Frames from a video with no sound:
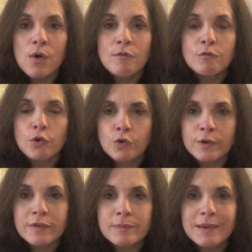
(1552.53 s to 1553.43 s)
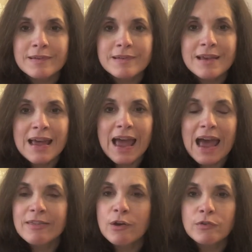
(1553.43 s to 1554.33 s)
for Christmas
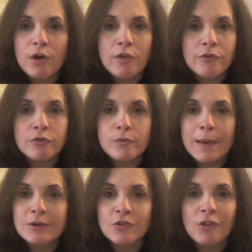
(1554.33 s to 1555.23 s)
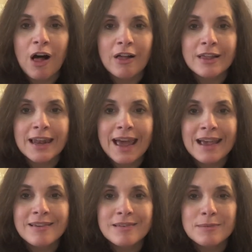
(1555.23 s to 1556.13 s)
and those other special
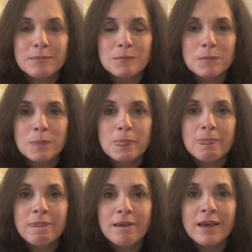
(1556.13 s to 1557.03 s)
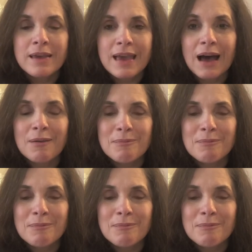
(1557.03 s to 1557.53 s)
holidays. Yeah,